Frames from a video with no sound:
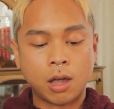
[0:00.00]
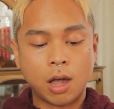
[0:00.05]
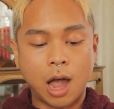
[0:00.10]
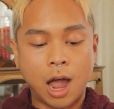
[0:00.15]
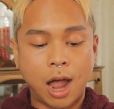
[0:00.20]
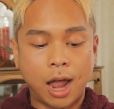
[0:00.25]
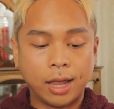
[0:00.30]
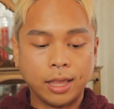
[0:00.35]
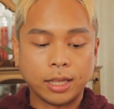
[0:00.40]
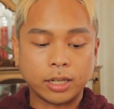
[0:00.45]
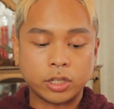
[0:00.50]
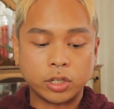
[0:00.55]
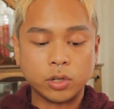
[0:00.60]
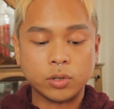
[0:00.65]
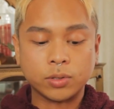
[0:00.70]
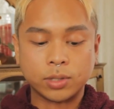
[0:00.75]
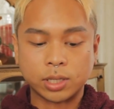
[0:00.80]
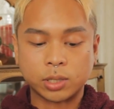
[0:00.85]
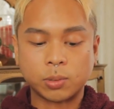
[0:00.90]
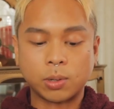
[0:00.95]
I like to
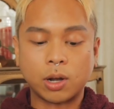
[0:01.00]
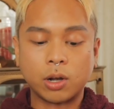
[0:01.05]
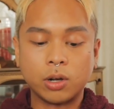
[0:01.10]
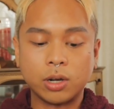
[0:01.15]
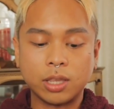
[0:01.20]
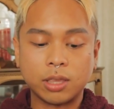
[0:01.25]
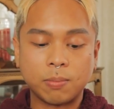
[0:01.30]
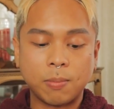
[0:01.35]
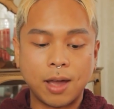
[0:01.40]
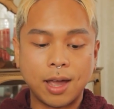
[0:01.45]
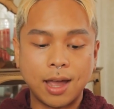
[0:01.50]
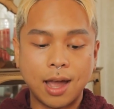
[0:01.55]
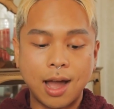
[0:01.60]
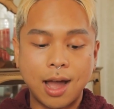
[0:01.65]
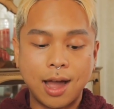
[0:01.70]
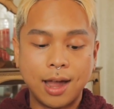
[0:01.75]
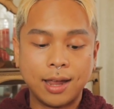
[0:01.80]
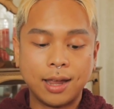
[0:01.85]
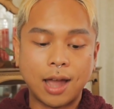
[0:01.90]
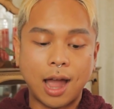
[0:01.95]
use this one underneath my
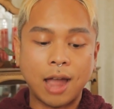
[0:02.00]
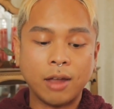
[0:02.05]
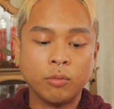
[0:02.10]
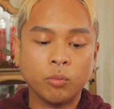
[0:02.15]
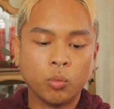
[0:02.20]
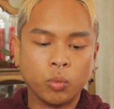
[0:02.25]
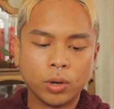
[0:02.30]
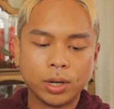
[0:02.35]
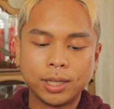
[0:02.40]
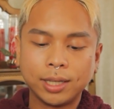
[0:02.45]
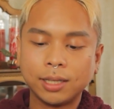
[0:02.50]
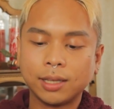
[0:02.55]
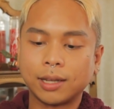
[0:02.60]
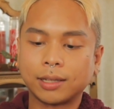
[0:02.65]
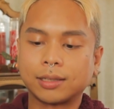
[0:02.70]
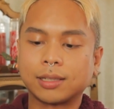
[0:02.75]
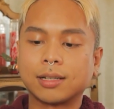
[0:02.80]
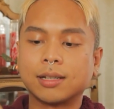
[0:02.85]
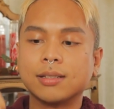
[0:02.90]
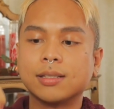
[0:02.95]
eye. I really
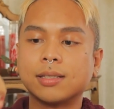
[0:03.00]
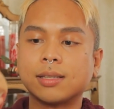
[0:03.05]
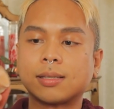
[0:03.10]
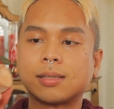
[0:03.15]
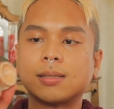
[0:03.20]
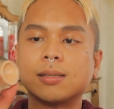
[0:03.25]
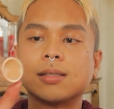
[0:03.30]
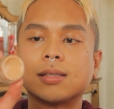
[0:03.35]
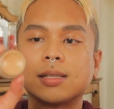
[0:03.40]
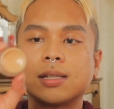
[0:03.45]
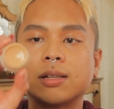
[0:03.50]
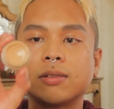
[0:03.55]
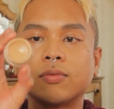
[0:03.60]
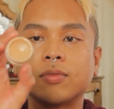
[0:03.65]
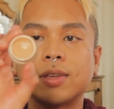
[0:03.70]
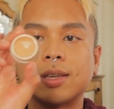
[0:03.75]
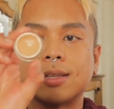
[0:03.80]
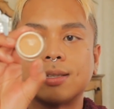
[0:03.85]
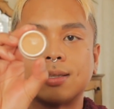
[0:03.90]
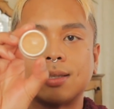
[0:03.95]
like the consistency of
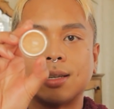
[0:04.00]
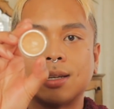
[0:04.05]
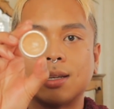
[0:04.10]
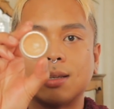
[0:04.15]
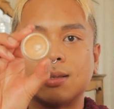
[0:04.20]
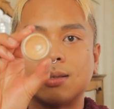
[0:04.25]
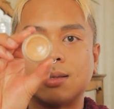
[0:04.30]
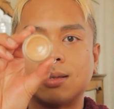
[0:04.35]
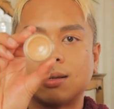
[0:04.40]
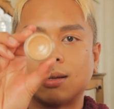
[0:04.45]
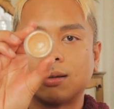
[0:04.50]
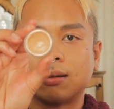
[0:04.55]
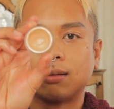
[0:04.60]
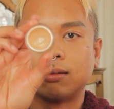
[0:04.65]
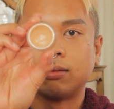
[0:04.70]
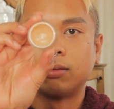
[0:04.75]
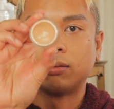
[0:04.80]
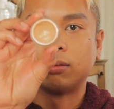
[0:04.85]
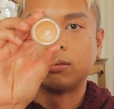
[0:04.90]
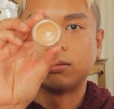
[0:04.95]
this. It is
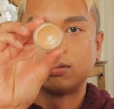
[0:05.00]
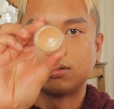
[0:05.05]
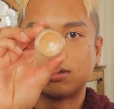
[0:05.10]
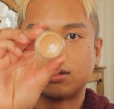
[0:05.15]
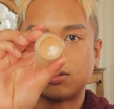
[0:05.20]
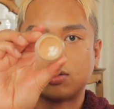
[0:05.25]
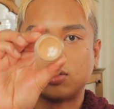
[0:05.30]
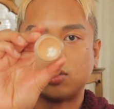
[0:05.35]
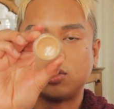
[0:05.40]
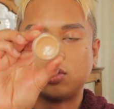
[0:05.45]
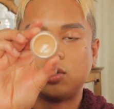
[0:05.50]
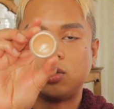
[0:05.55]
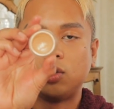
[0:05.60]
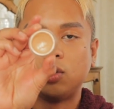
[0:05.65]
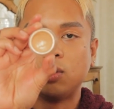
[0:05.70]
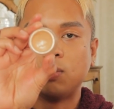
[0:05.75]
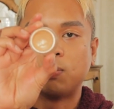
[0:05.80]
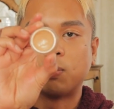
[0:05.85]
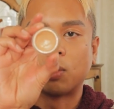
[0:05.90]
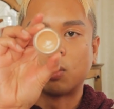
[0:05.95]

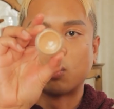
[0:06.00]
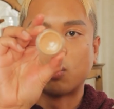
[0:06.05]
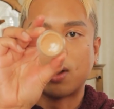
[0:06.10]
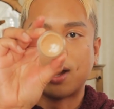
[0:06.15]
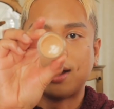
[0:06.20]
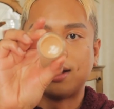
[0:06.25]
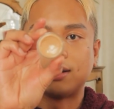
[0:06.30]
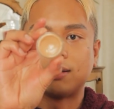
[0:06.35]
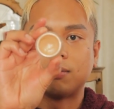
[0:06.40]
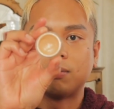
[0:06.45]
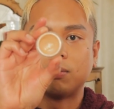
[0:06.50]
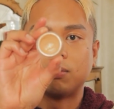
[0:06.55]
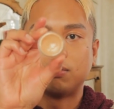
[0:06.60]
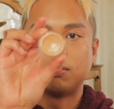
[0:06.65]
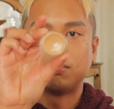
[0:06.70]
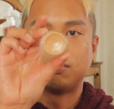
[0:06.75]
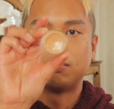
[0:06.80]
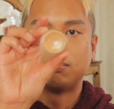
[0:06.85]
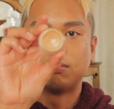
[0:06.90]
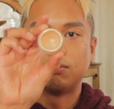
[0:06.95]
super wet,
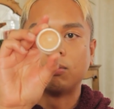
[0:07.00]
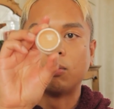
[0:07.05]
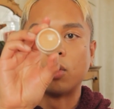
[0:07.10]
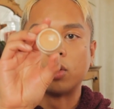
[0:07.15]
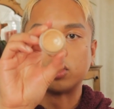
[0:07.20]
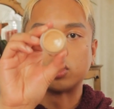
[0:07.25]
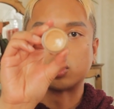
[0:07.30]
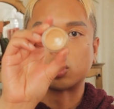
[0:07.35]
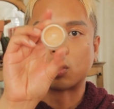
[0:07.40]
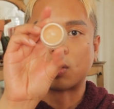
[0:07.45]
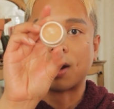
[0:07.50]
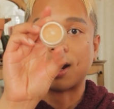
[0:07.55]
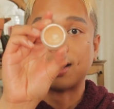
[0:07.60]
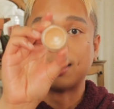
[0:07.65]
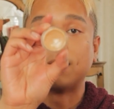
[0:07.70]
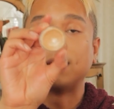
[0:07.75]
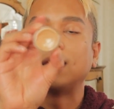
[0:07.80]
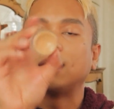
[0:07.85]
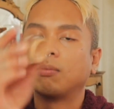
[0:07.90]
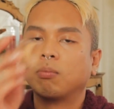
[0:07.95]

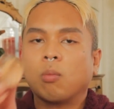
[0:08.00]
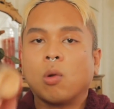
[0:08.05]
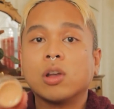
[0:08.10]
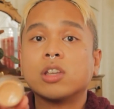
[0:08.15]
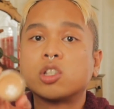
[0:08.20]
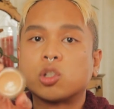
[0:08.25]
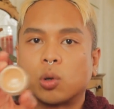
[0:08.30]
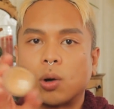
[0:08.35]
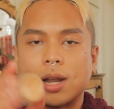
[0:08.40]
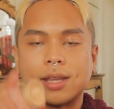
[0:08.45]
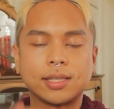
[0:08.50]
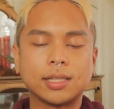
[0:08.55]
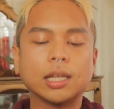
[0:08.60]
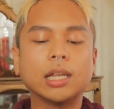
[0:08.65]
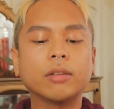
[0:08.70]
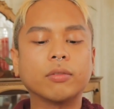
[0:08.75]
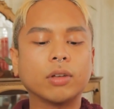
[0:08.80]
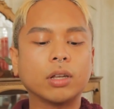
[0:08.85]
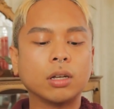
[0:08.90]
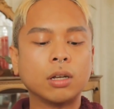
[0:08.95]
moisturizing
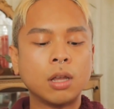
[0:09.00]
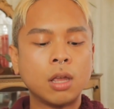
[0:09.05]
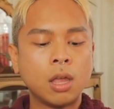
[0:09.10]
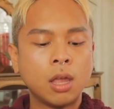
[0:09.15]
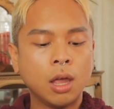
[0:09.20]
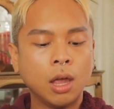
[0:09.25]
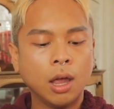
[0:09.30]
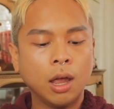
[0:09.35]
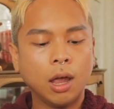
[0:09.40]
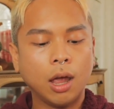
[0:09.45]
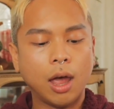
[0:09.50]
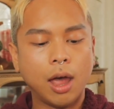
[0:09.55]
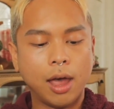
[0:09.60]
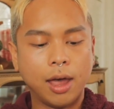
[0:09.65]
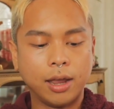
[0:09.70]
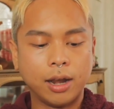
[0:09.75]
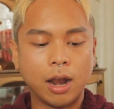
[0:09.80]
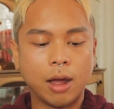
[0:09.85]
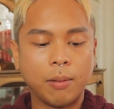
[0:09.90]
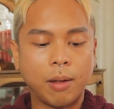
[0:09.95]
even.
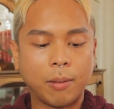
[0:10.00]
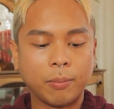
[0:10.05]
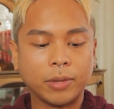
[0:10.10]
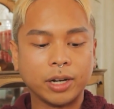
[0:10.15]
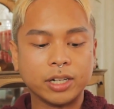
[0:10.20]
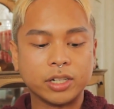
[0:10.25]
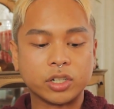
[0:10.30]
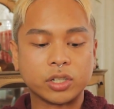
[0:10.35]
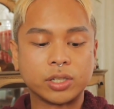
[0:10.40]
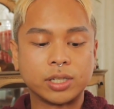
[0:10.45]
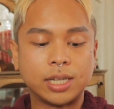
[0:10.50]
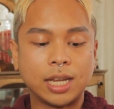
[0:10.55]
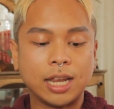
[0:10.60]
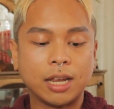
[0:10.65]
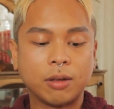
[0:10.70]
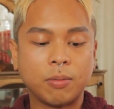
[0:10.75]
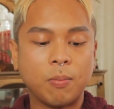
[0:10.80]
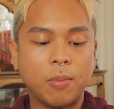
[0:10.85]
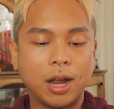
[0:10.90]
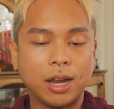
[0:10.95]
And I'm gonna just
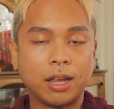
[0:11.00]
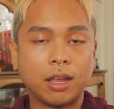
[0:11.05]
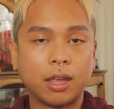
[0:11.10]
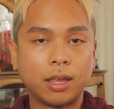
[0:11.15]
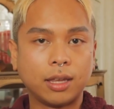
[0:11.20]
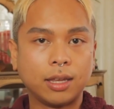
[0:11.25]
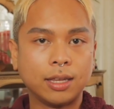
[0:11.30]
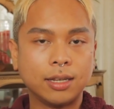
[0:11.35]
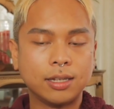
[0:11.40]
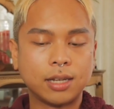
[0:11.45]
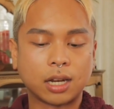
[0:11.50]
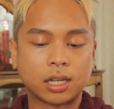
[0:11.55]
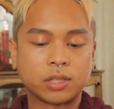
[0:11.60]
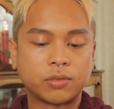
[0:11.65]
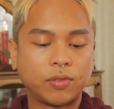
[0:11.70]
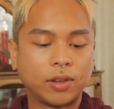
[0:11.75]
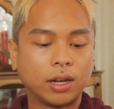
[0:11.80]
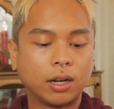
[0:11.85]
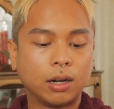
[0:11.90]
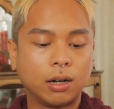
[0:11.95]
take my
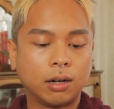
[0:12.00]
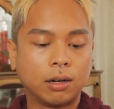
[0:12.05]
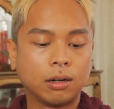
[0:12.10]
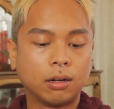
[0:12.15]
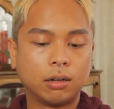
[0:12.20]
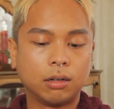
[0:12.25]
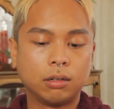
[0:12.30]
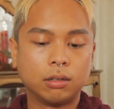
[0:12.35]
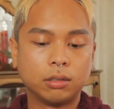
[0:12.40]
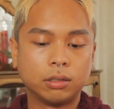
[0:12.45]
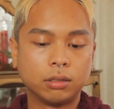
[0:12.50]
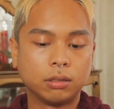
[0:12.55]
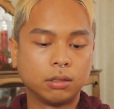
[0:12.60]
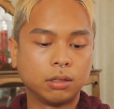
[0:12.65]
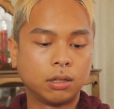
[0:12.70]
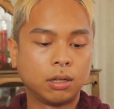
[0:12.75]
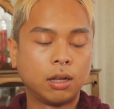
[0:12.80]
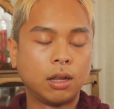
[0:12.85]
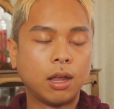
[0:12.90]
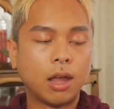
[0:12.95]
index finger
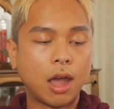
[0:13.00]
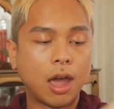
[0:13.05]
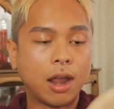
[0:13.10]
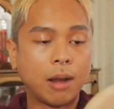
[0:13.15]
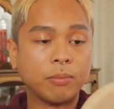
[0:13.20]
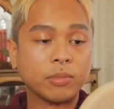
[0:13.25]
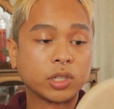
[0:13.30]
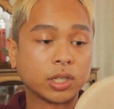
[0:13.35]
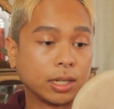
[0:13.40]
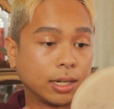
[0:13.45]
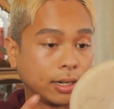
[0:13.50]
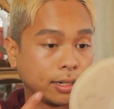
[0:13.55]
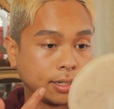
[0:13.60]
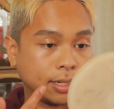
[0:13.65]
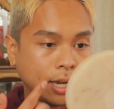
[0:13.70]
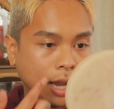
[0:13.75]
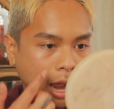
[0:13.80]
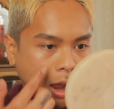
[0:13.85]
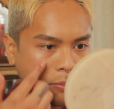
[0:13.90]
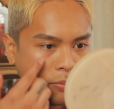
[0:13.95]
and I'm just gonna
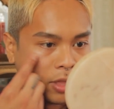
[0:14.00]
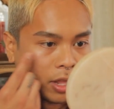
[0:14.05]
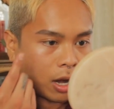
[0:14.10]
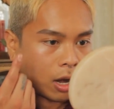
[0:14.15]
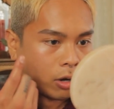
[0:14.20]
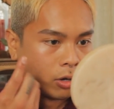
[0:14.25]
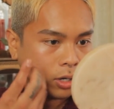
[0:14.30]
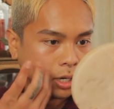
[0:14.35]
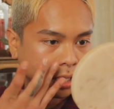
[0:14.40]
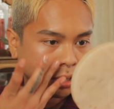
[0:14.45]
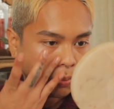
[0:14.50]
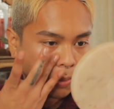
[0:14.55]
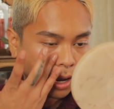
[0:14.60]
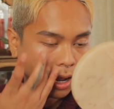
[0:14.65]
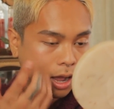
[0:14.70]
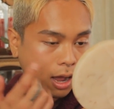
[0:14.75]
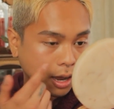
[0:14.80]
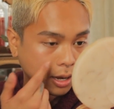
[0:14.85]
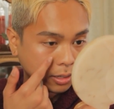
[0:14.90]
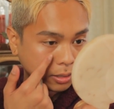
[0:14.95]
tap that underneath
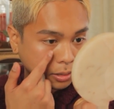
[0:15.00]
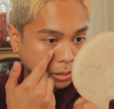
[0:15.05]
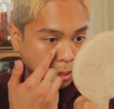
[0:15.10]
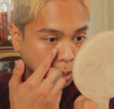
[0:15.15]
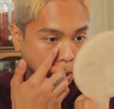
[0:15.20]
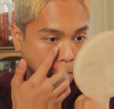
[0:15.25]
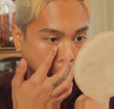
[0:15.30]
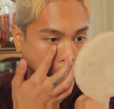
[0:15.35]
my eyes.